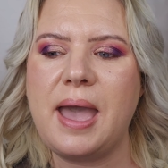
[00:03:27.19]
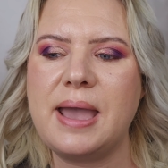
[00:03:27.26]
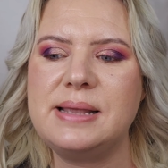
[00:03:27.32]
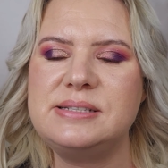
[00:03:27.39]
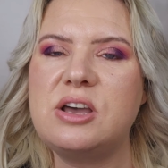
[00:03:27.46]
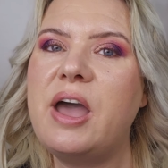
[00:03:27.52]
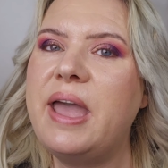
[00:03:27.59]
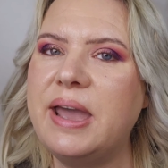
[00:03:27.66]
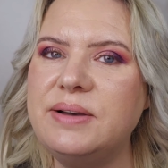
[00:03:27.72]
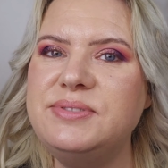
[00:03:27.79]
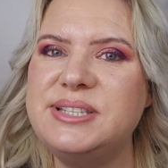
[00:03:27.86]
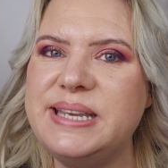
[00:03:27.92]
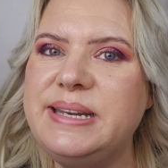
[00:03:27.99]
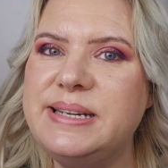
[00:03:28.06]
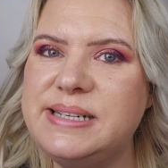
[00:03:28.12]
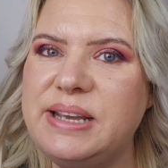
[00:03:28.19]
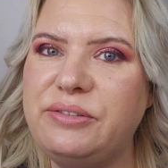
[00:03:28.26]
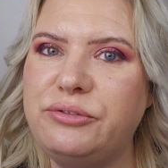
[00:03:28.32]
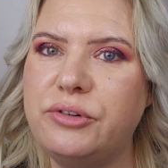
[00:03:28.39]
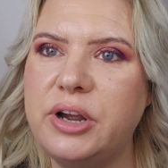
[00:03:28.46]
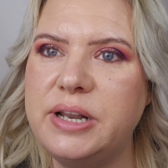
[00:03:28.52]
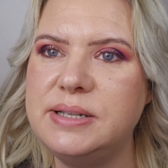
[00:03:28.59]
And I have seen a
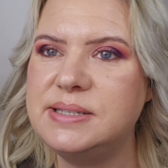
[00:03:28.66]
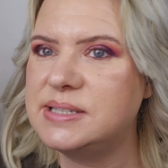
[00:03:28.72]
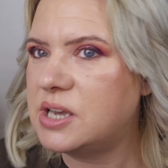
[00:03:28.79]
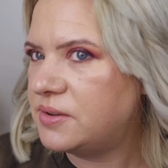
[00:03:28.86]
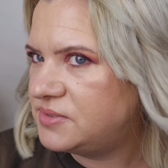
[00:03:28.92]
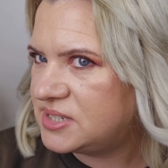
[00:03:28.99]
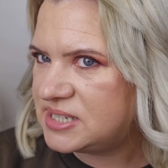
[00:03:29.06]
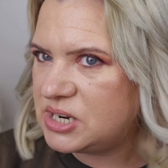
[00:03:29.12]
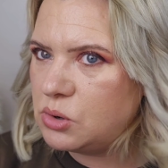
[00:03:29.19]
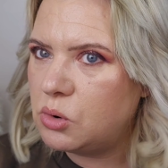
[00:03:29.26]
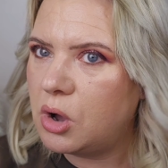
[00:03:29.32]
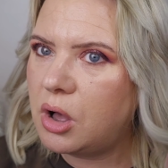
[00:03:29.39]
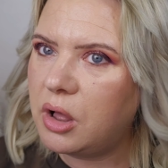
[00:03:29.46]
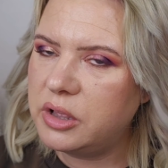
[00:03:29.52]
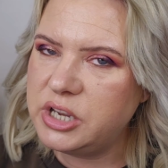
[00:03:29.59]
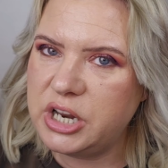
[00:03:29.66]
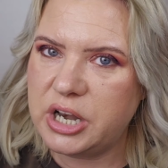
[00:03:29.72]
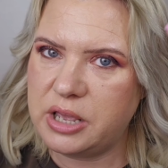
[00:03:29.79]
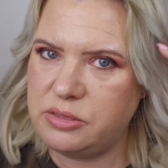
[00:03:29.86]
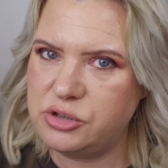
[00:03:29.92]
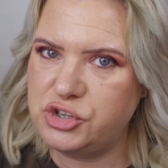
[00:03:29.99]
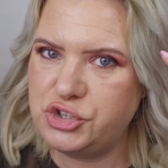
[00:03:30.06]
difference. I've still got, you
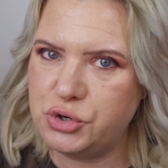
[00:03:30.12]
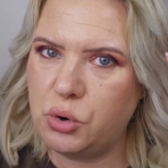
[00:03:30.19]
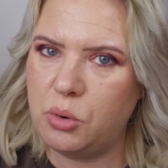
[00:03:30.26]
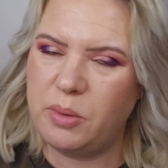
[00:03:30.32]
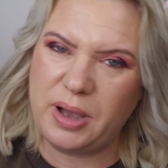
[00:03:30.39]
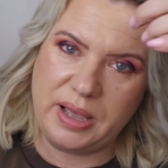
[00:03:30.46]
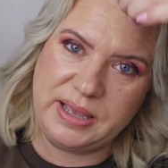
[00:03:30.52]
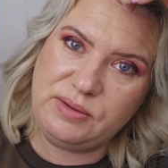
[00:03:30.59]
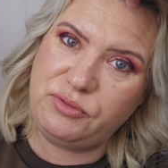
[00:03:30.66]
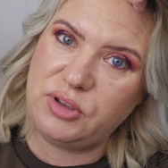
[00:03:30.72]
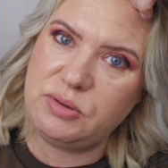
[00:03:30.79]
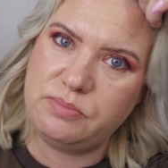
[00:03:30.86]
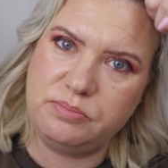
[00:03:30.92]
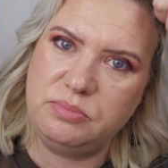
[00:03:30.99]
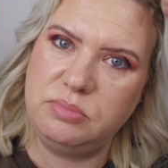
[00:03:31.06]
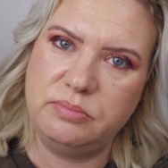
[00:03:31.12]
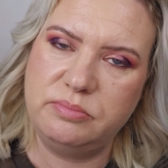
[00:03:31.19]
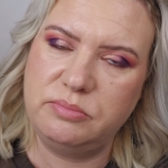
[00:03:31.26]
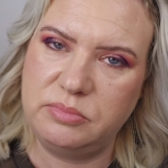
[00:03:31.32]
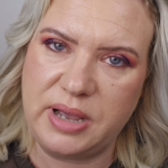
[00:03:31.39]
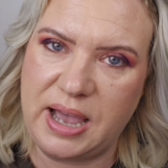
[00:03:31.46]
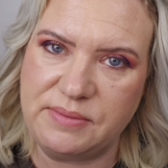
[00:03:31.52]
know, the short if you
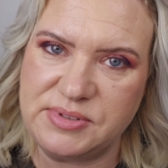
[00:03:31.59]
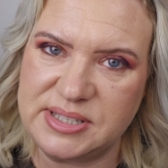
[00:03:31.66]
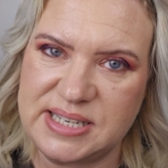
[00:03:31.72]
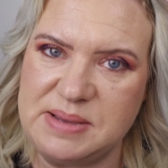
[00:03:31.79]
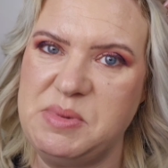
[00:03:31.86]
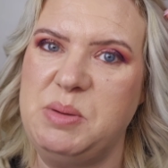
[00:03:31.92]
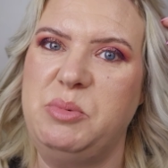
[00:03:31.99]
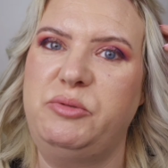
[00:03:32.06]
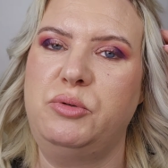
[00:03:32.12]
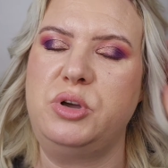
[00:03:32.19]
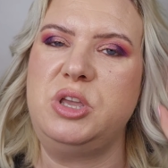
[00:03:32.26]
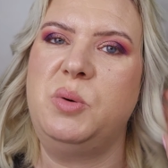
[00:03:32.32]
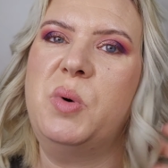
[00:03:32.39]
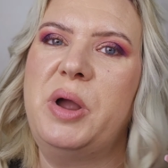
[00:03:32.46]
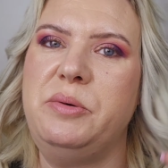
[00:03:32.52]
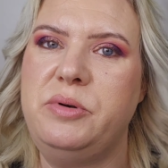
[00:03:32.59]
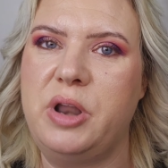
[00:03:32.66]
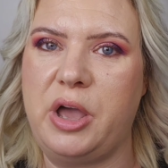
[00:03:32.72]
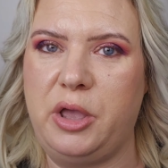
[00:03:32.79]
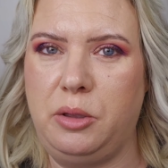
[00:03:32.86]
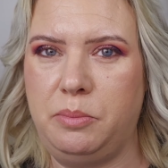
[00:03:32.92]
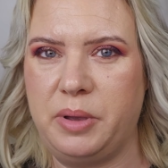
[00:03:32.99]
haven't seen me before, you won't
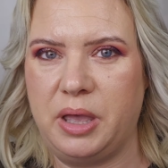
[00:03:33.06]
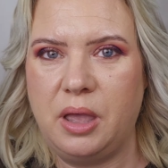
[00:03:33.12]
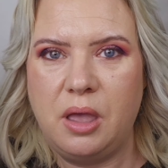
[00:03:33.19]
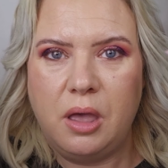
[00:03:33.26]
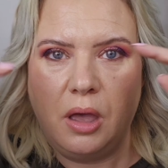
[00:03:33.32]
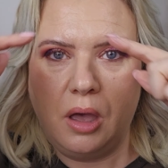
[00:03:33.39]
know, but